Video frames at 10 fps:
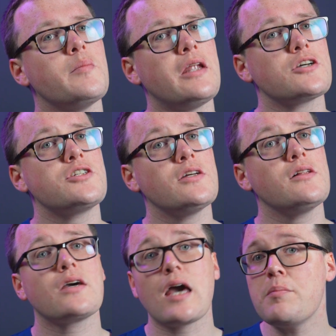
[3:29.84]

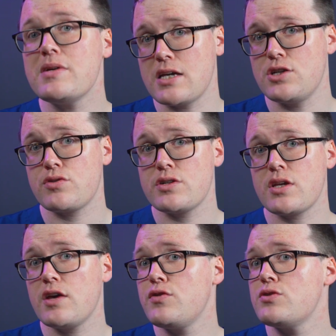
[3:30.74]
Minoxidil can be dangerous
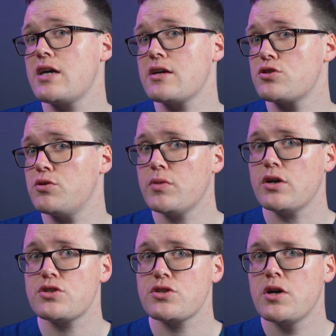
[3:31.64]
if you take too
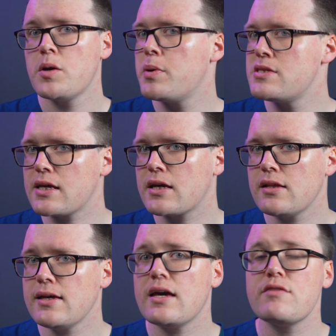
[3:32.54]
much,
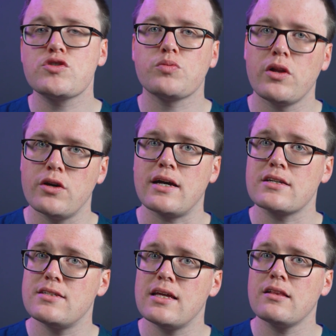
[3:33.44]
particularly if swallowed
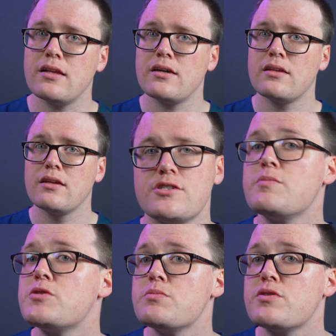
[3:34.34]
accidentally.
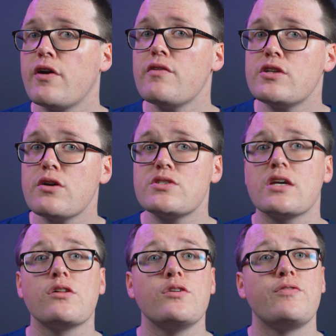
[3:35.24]
Symptoms of overdose
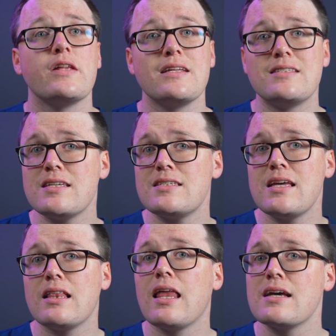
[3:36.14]
include feeling
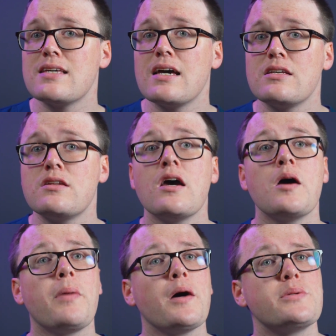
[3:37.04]
dizzy, lightheaded,
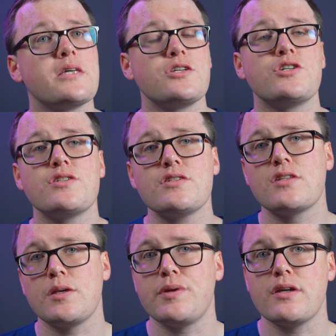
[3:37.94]
palpitations, and
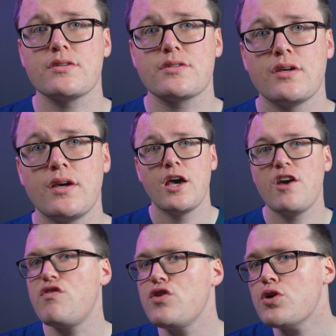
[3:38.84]
sleepiness.
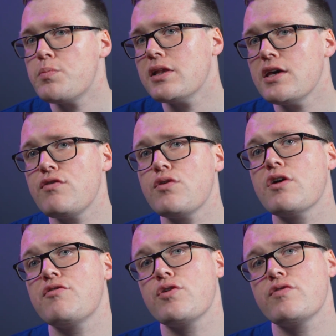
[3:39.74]
If you believe you
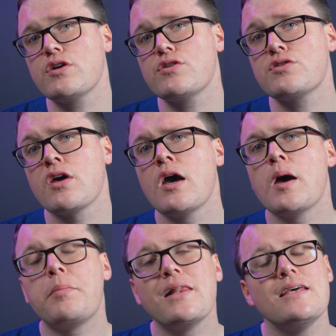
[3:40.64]
have overdosed,
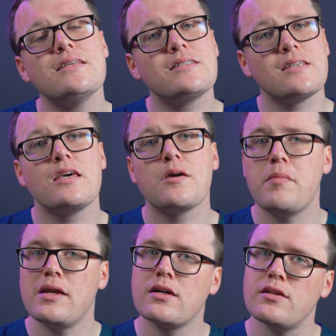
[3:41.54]
please seek
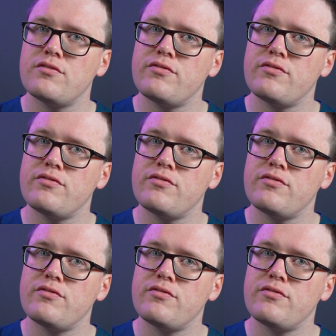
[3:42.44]
medical